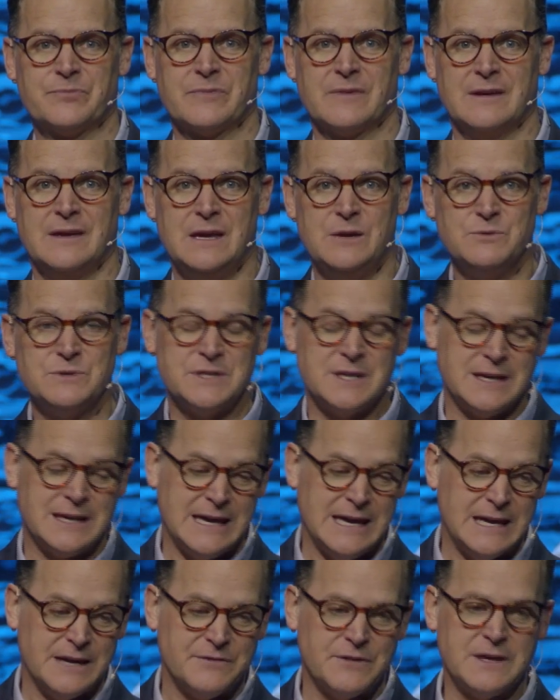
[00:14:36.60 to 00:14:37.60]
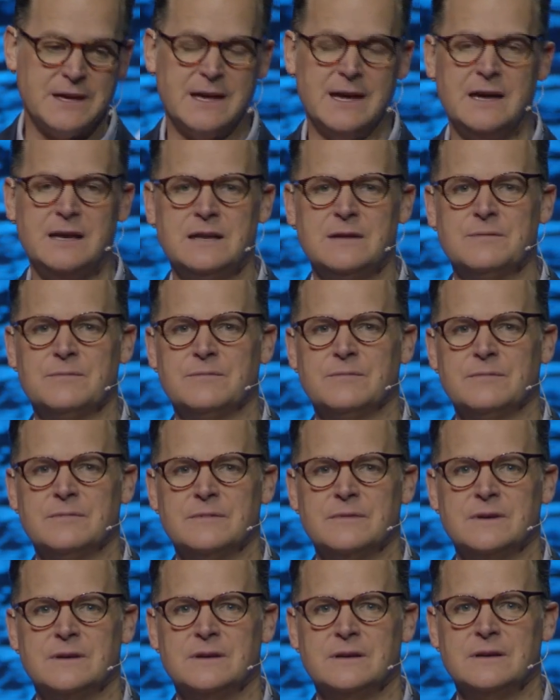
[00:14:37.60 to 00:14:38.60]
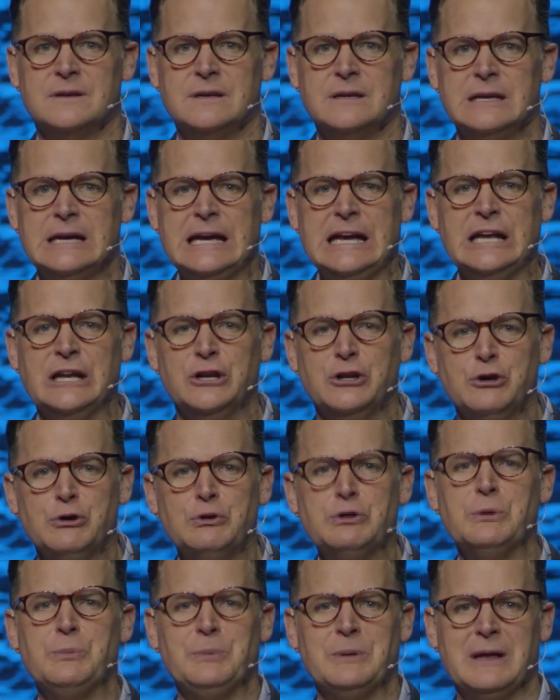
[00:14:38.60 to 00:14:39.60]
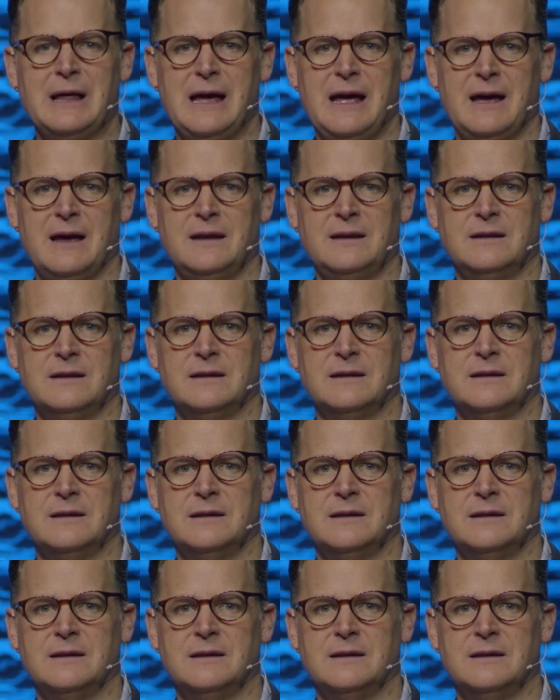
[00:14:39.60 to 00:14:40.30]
He was the king of the kingdom. He knew the plan,